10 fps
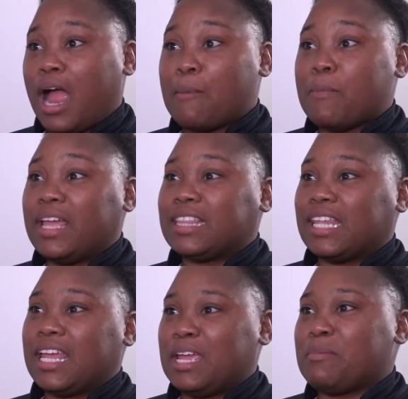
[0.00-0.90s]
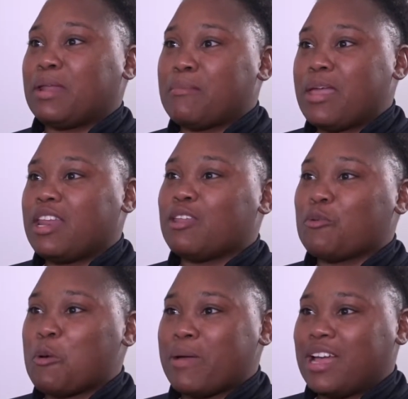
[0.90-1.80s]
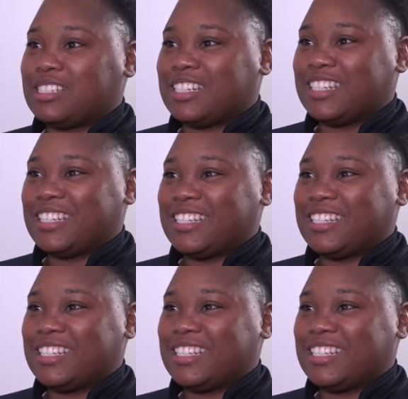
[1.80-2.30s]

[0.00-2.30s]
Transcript: I made the layup and I made it in the wrong basket.